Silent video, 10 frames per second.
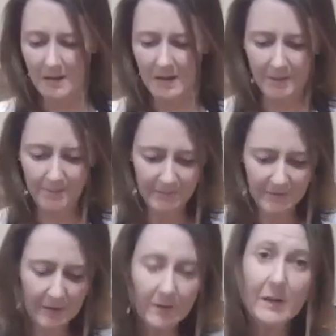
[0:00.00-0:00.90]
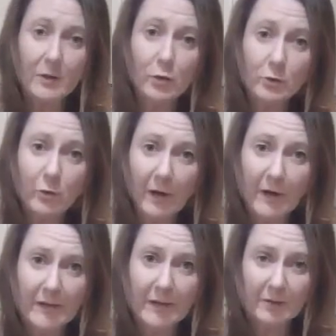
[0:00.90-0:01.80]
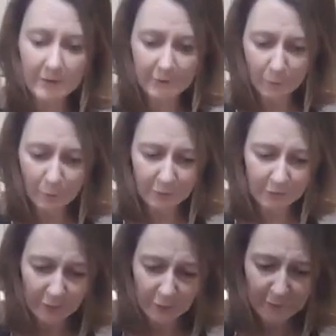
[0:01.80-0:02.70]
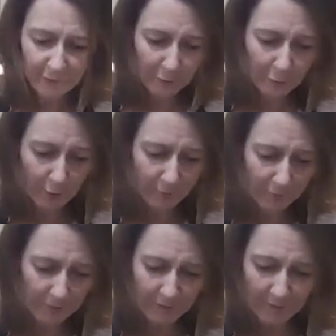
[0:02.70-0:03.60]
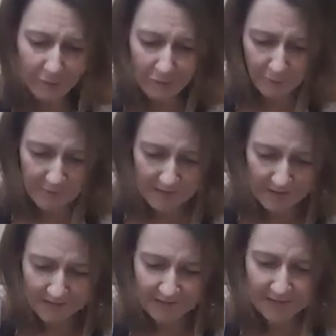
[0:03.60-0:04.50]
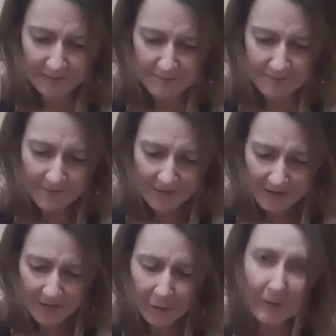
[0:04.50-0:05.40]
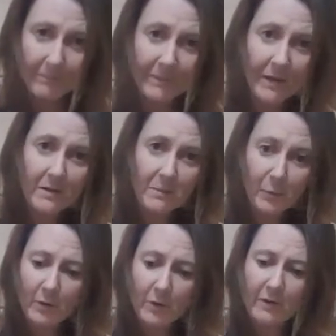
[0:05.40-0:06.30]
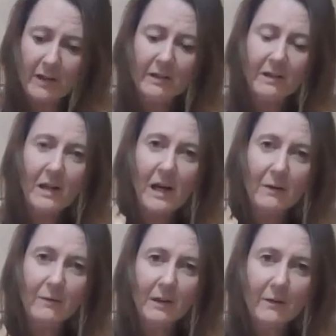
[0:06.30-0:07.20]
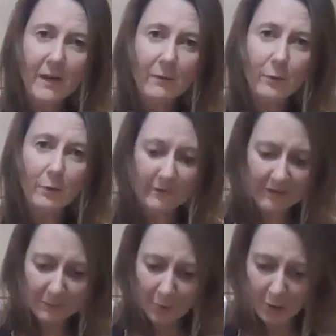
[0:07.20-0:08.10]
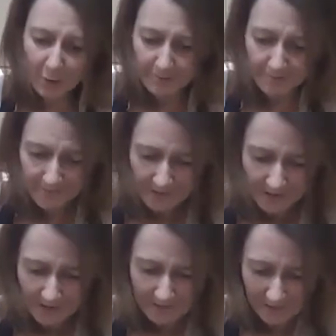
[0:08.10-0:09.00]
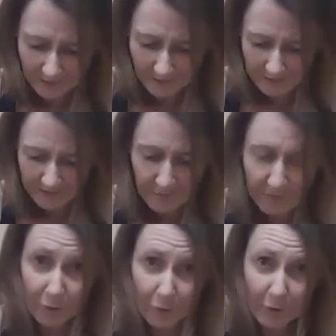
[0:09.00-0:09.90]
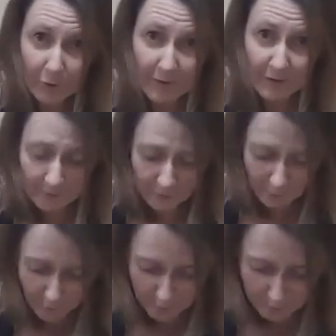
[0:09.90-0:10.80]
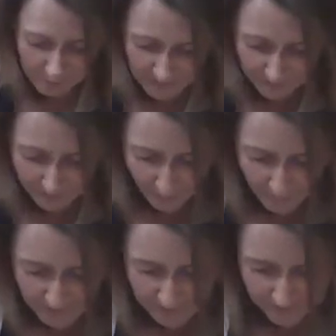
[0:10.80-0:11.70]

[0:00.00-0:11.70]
Now you could grate the onion if you wanted to, if you're not confident with cutting. But what I do, cut it in half, leave that root tip on, and then just keeping your fingers curled out of the way,